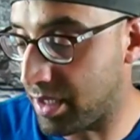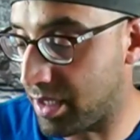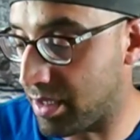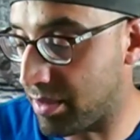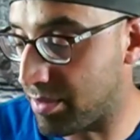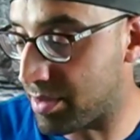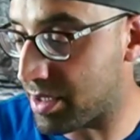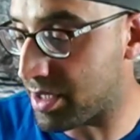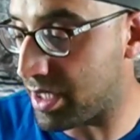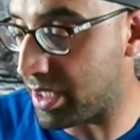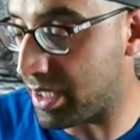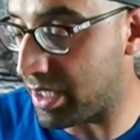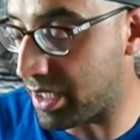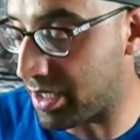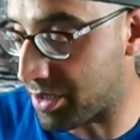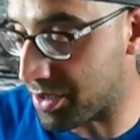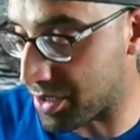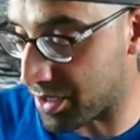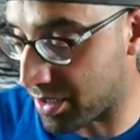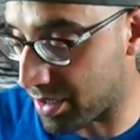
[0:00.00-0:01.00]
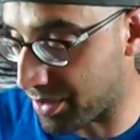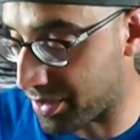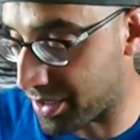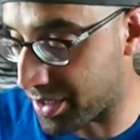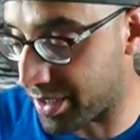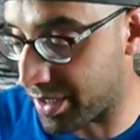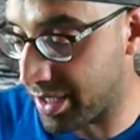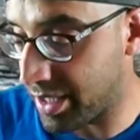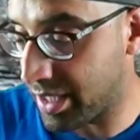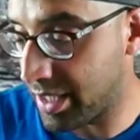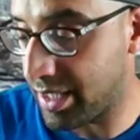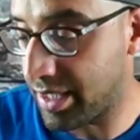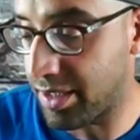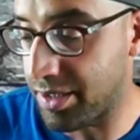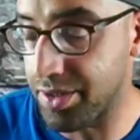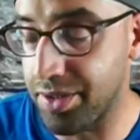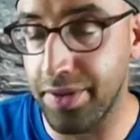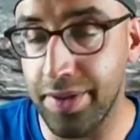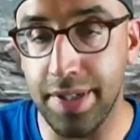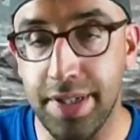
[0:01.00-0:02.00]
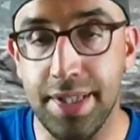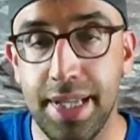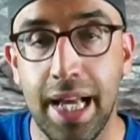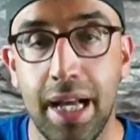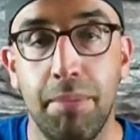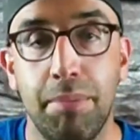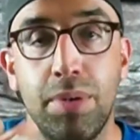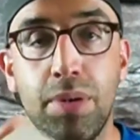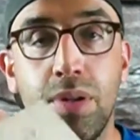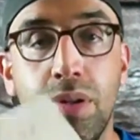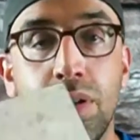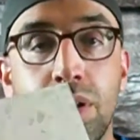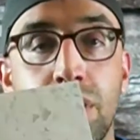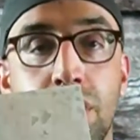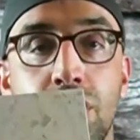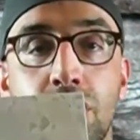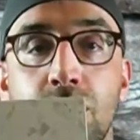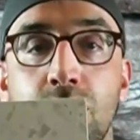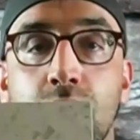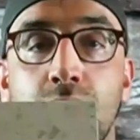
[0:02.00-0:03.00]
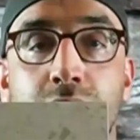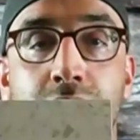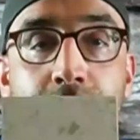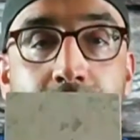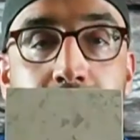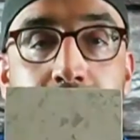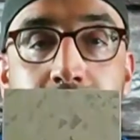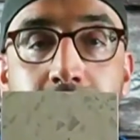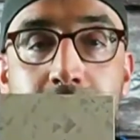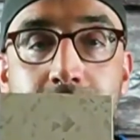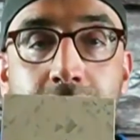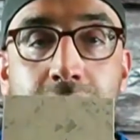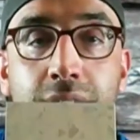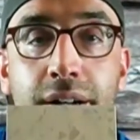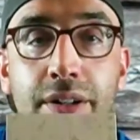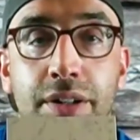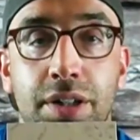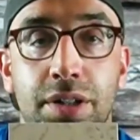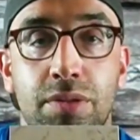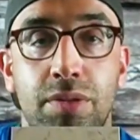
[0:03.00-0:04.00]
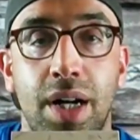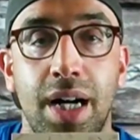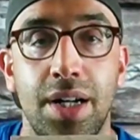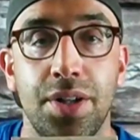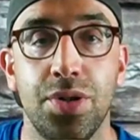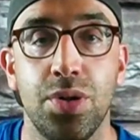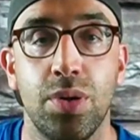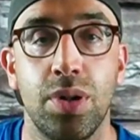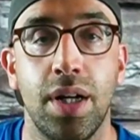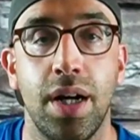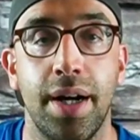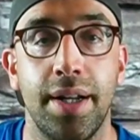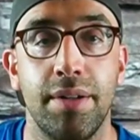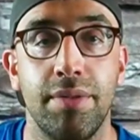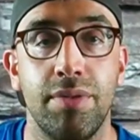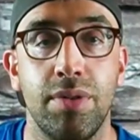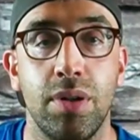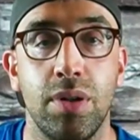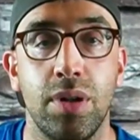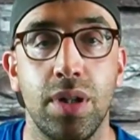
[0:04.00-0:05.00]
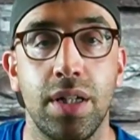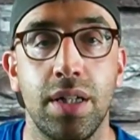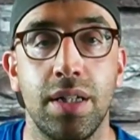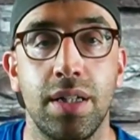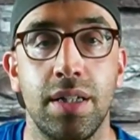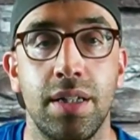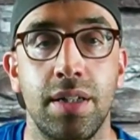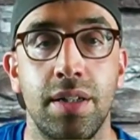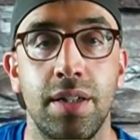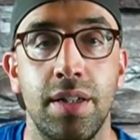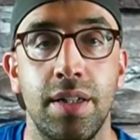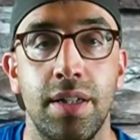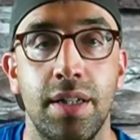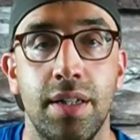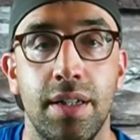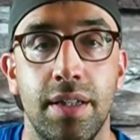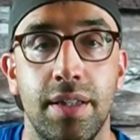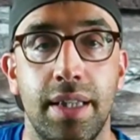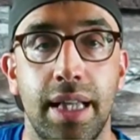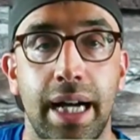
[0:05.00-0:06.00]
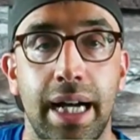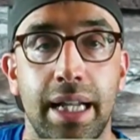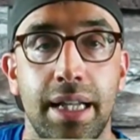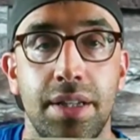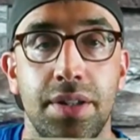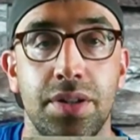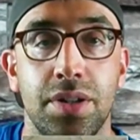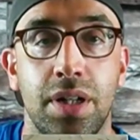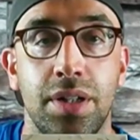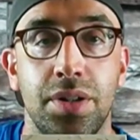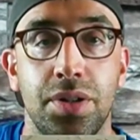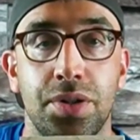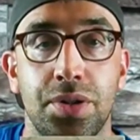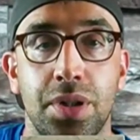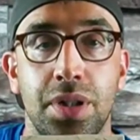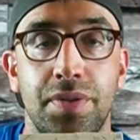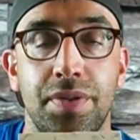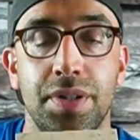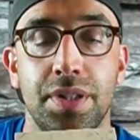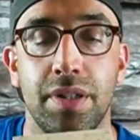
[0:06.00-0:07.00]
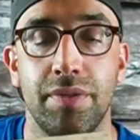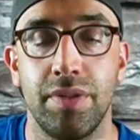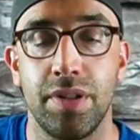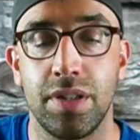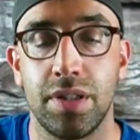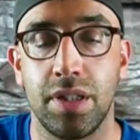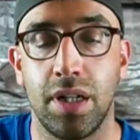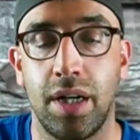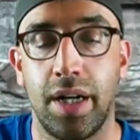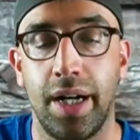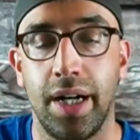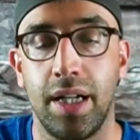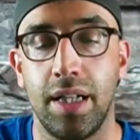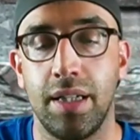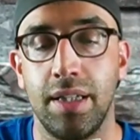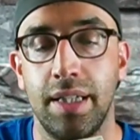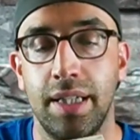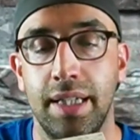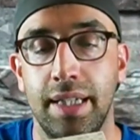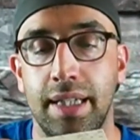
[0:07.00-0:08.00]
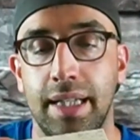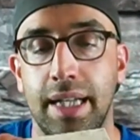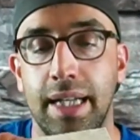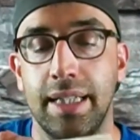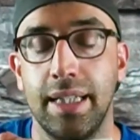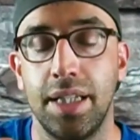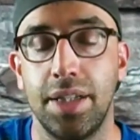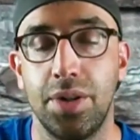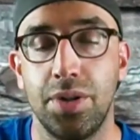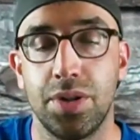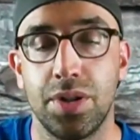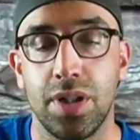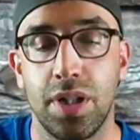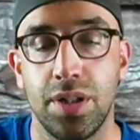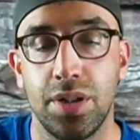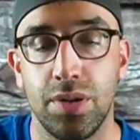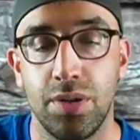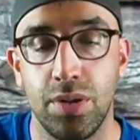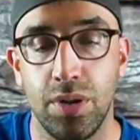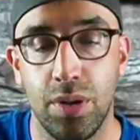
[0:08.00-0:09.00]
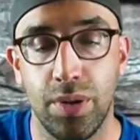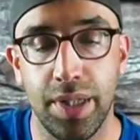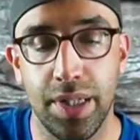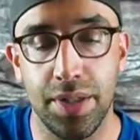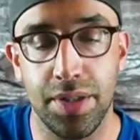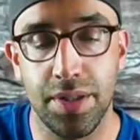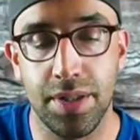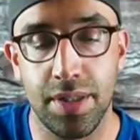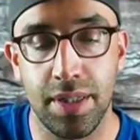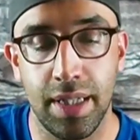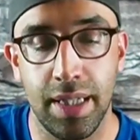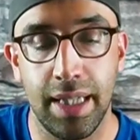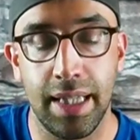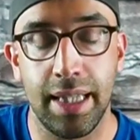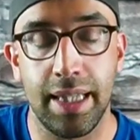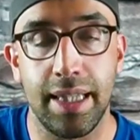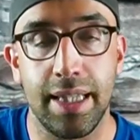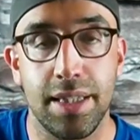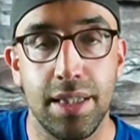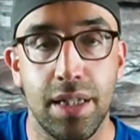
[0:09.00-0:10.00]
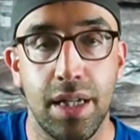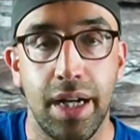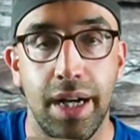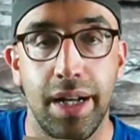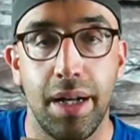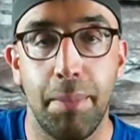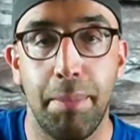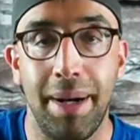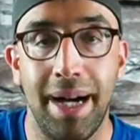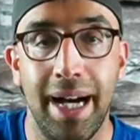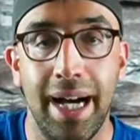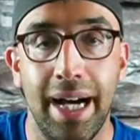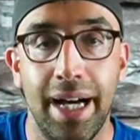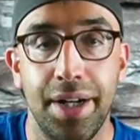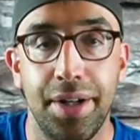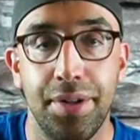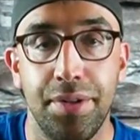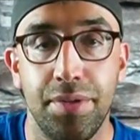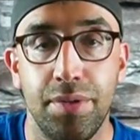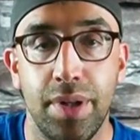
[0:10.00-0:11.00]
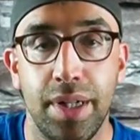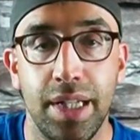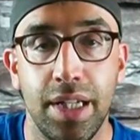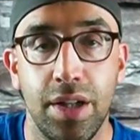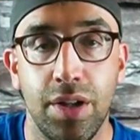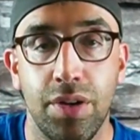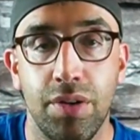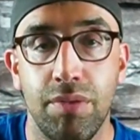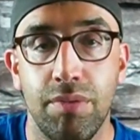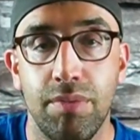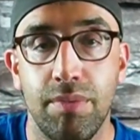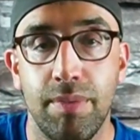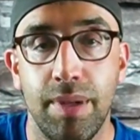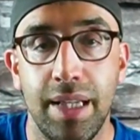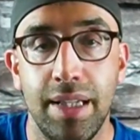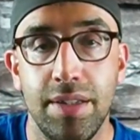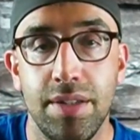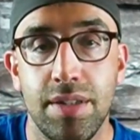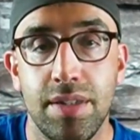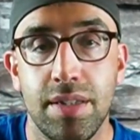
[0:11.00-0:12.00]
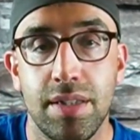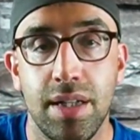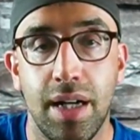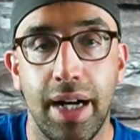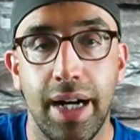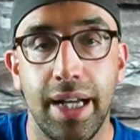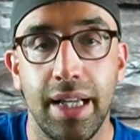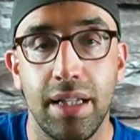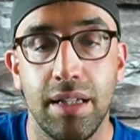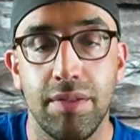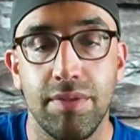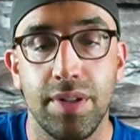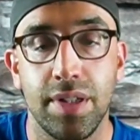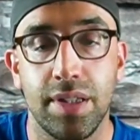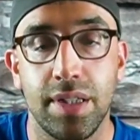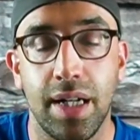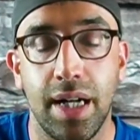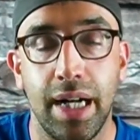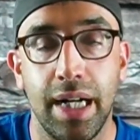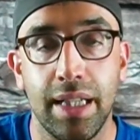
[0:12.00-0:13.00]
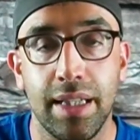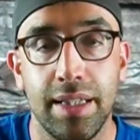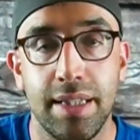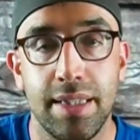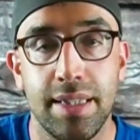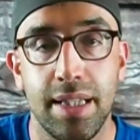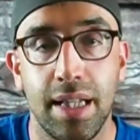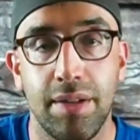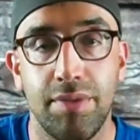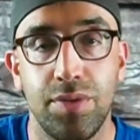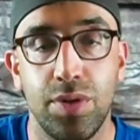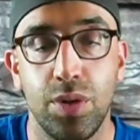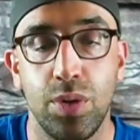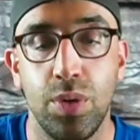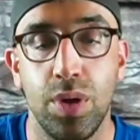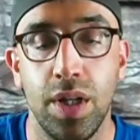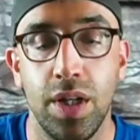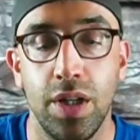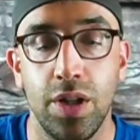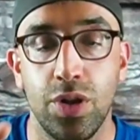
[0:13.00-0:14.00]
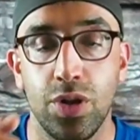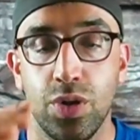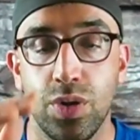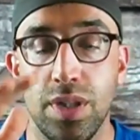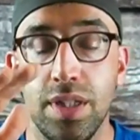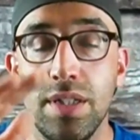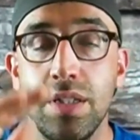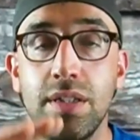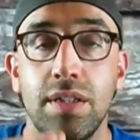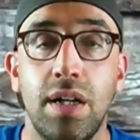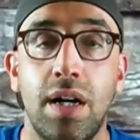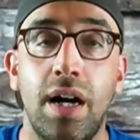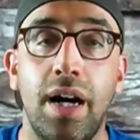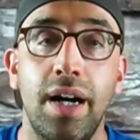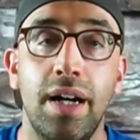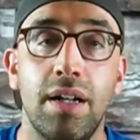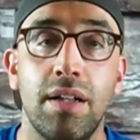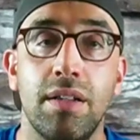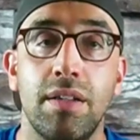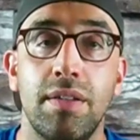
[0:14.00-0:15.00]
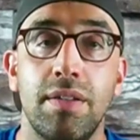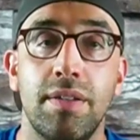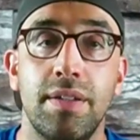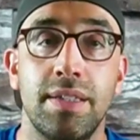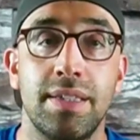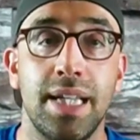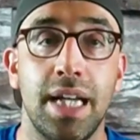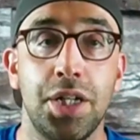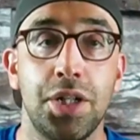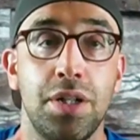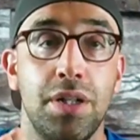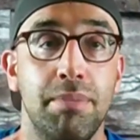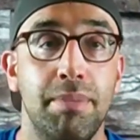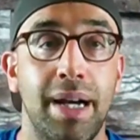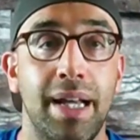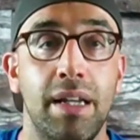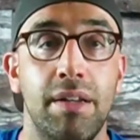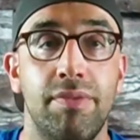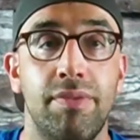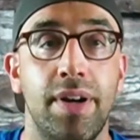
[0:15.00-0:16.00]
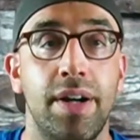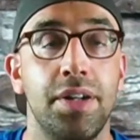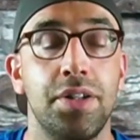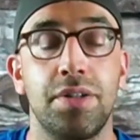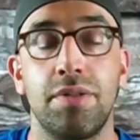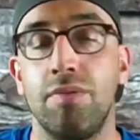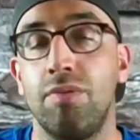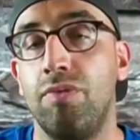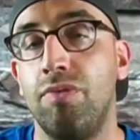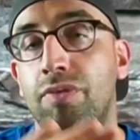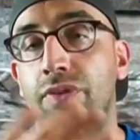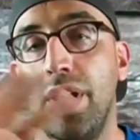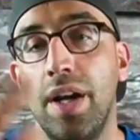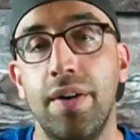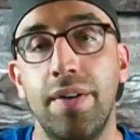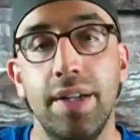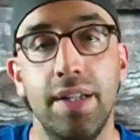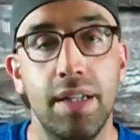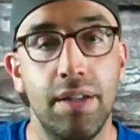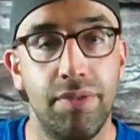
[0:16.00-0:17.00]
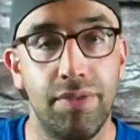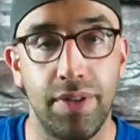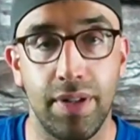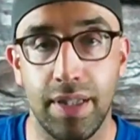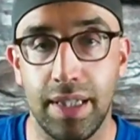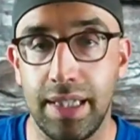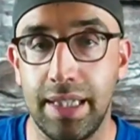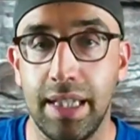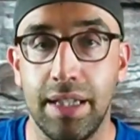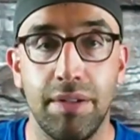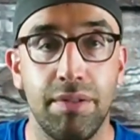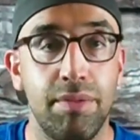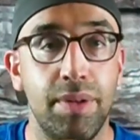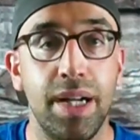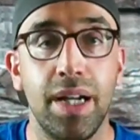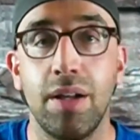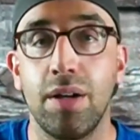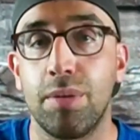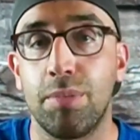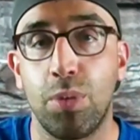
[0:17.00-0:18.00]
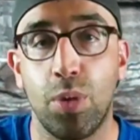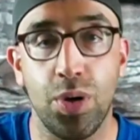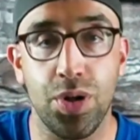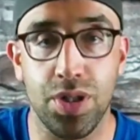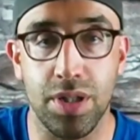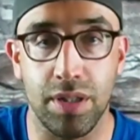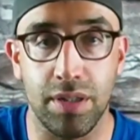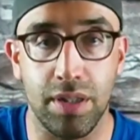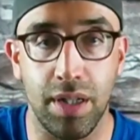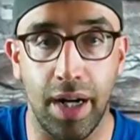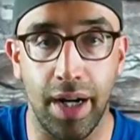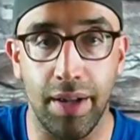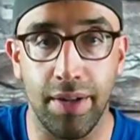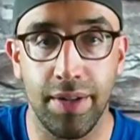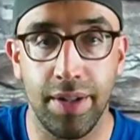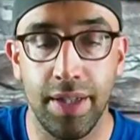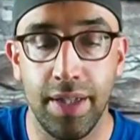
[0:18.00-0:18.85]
See, here's another example. So again, that terrazzo kind of look that is on the surface of this tile, and then you start to notice this kind of pattern running inside of the tile itself too. So this tile is actually manufactured very differently than the regular porcelain tile.